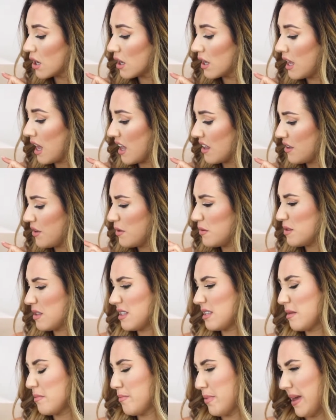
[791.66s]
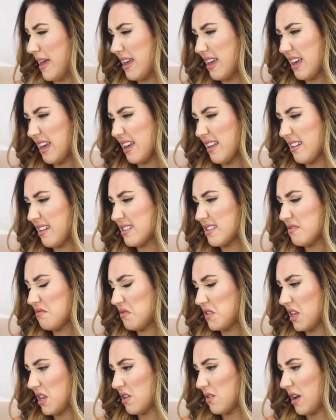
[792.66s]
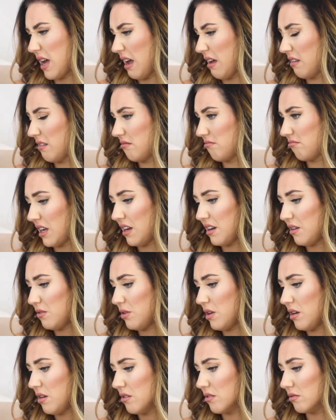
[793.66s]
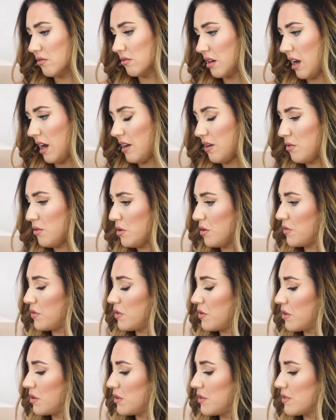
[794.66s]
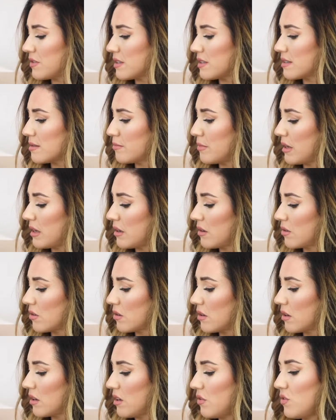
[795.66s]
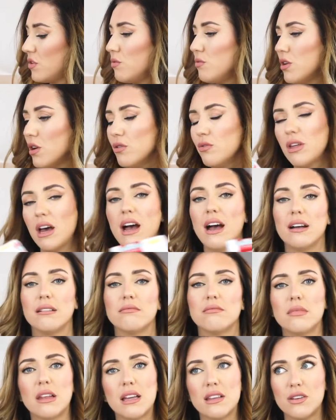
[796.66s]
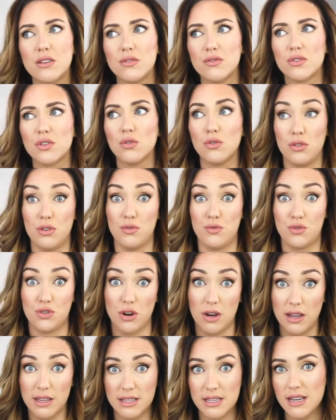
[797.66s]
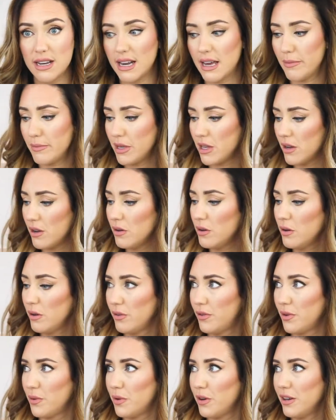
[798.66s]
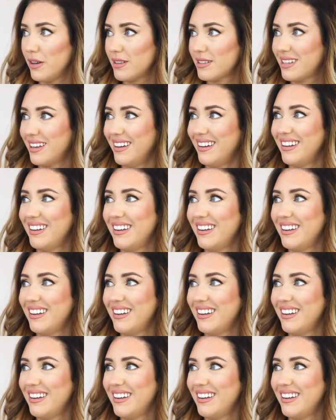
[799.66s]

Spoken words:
Can you use this in bacon? I don't think you can. I don't know. I don't know if you can use this in bacon or not. If you know that and you've tried it, let me know if it works.